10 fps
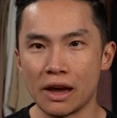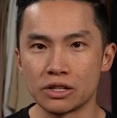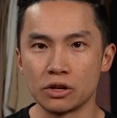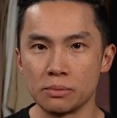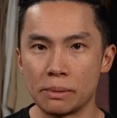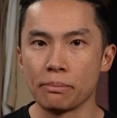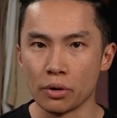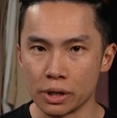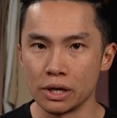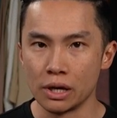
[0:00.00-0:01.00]
it's gonna be
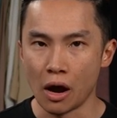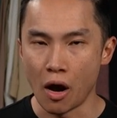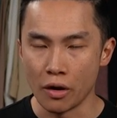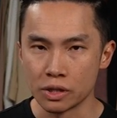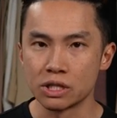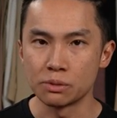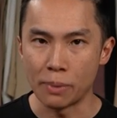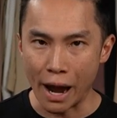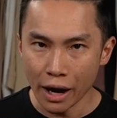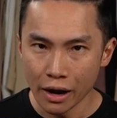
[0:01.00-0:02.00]
pretty on
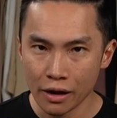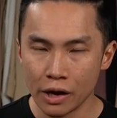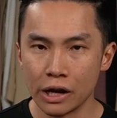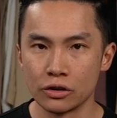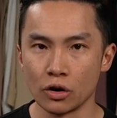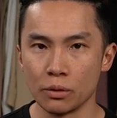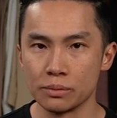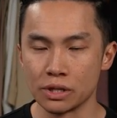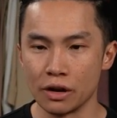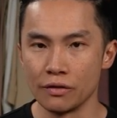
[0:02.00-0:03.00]
spec in
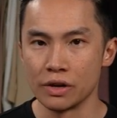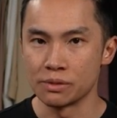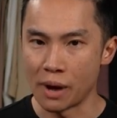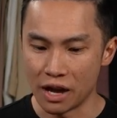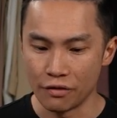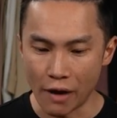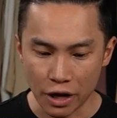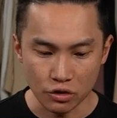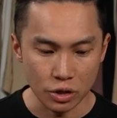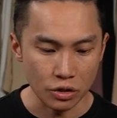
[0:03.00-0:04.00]
terms of its
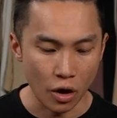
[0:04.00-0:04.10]
manufacturing